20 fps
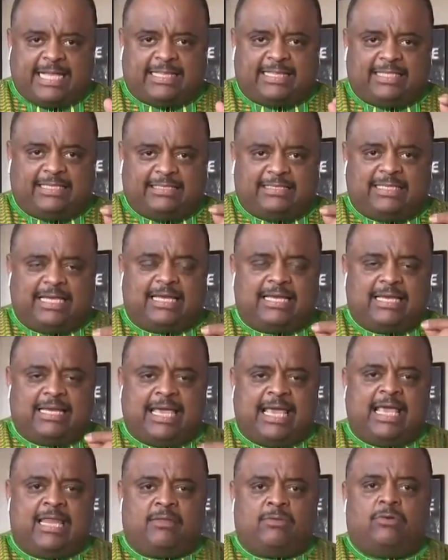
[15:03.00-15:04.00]
the second
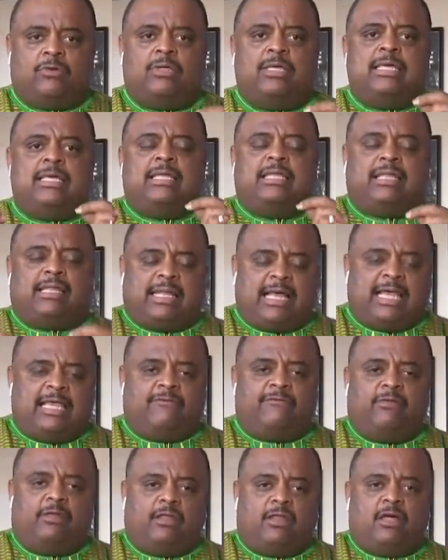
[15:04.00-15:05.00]
annual Life
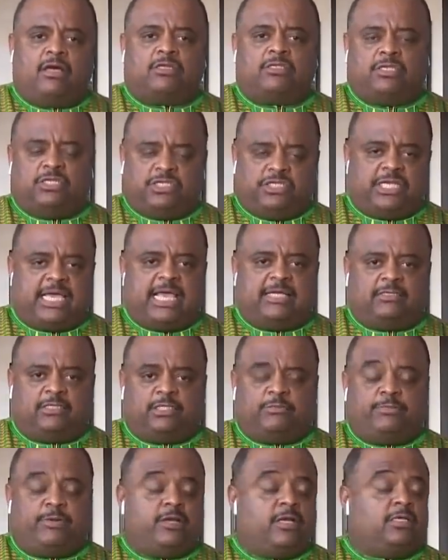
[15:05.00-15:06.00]
Lux Jazz
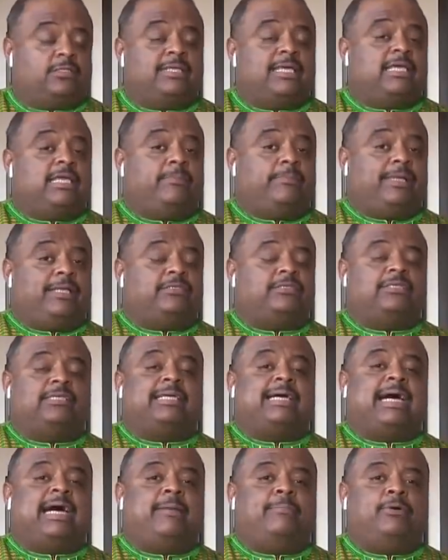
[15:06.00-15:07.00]
Experience taking place in
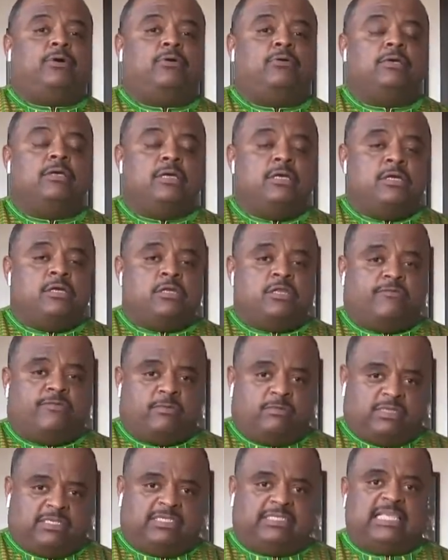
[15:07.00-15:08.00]
Cabo,
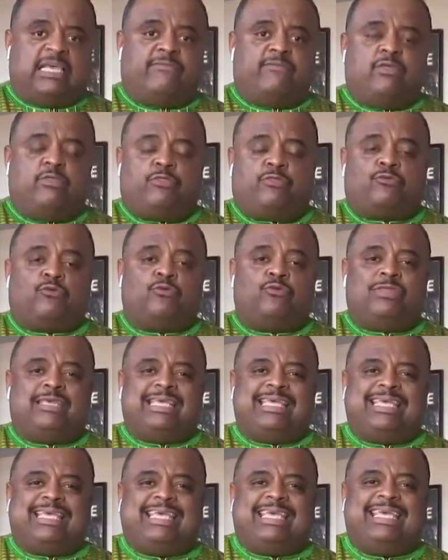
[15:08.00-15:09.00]
November seventh through the
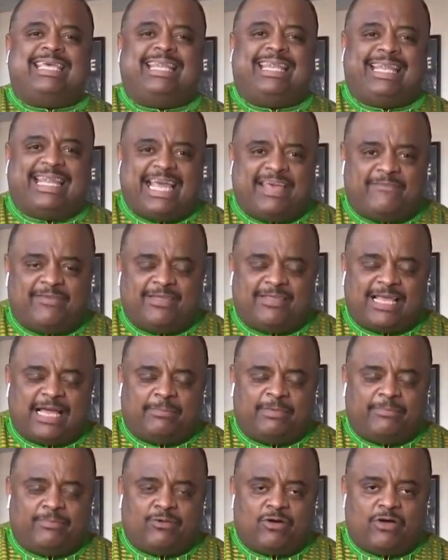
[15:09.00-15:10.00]
eleventh. I'll be
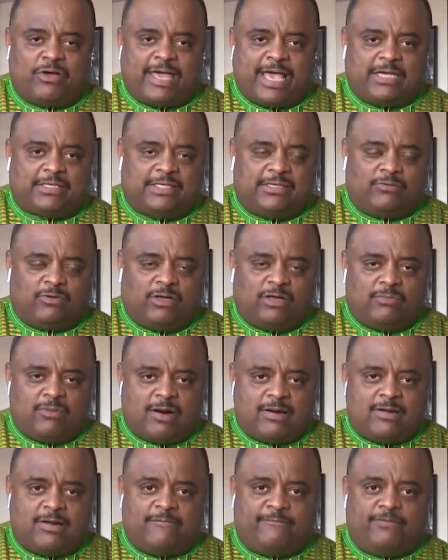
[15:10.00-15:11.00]
broadcasting Roland
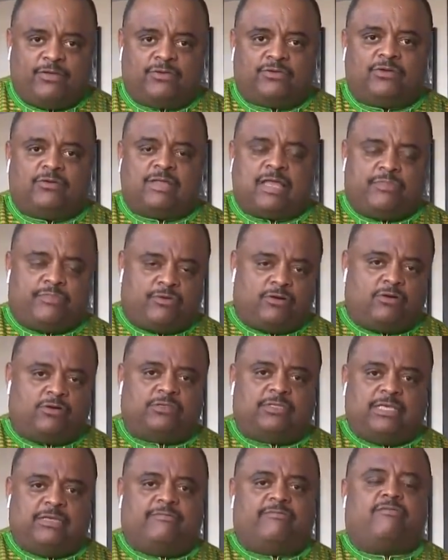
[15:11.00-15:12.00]
Martin Unfiltered that
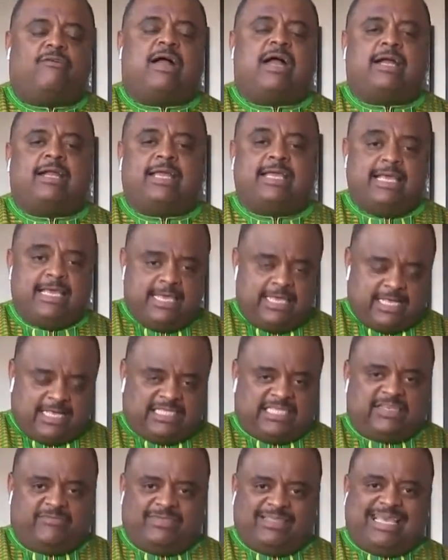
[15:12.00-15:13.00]
Thursday and Friday, the
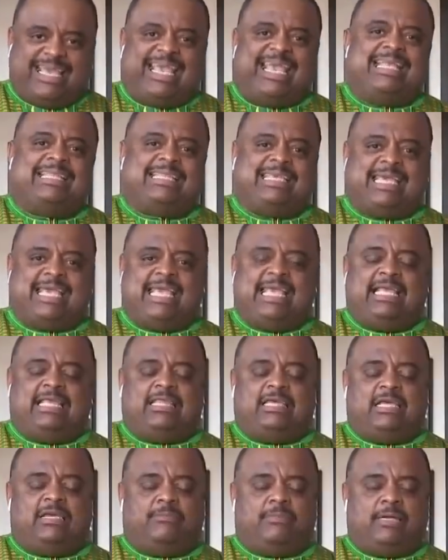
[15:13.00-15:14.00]
seventh and the eighth
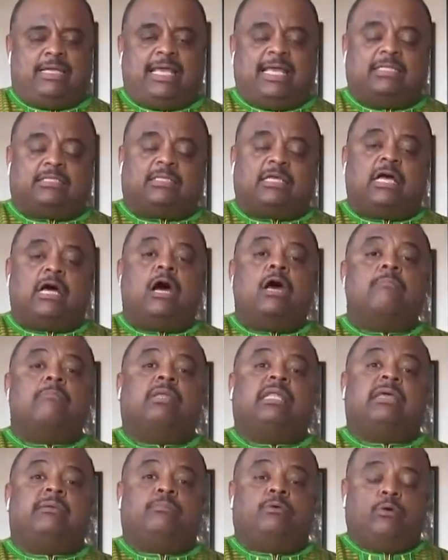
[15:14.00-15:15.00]
there. But it's
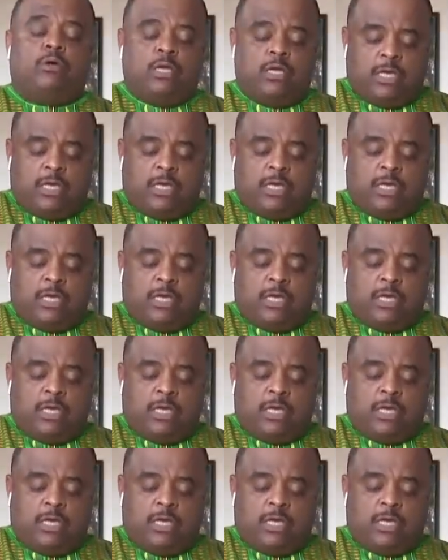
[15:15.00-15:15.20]
unbelievable.